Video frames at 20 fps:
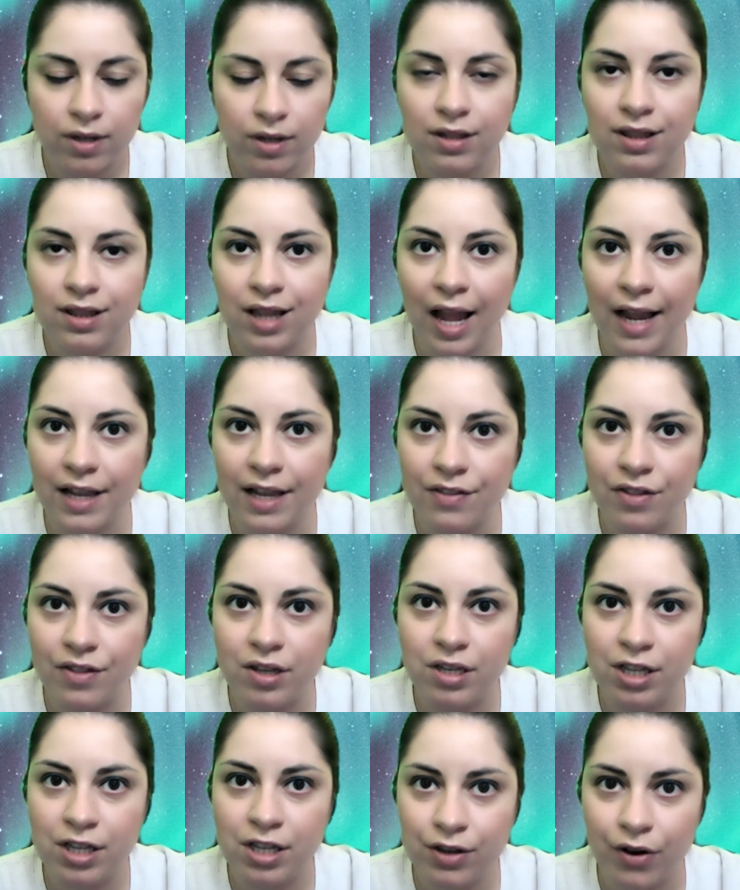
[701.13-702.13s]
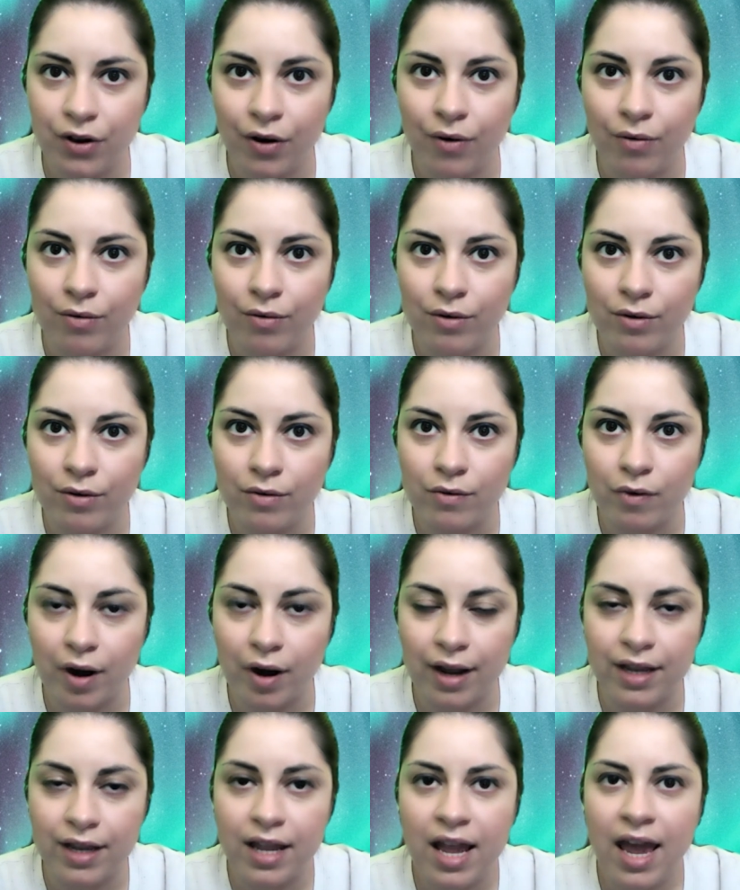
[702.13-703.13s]
like the ego,
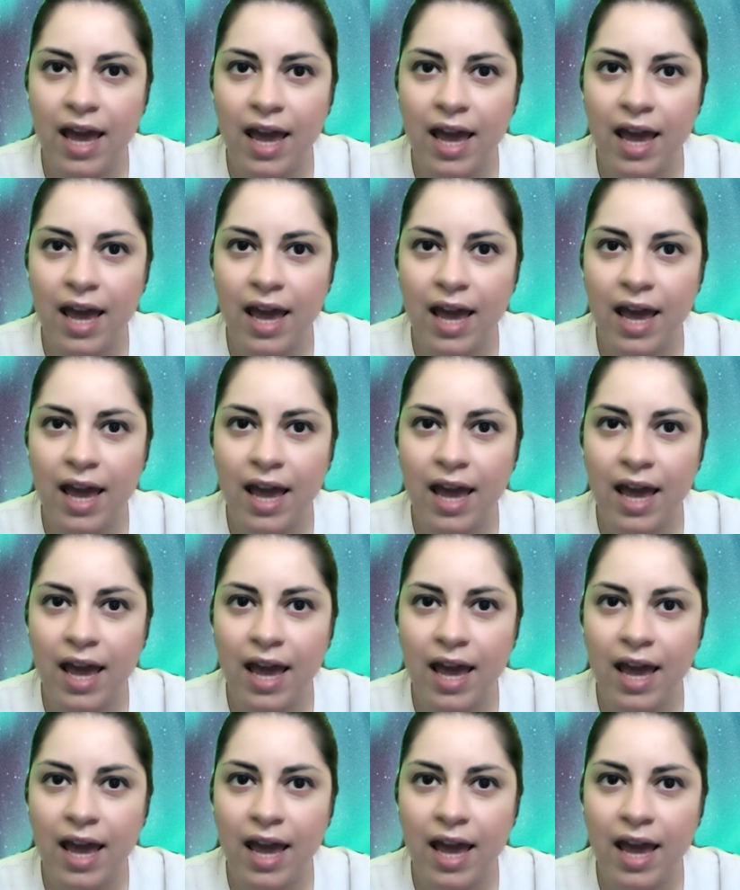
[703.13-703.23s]
right?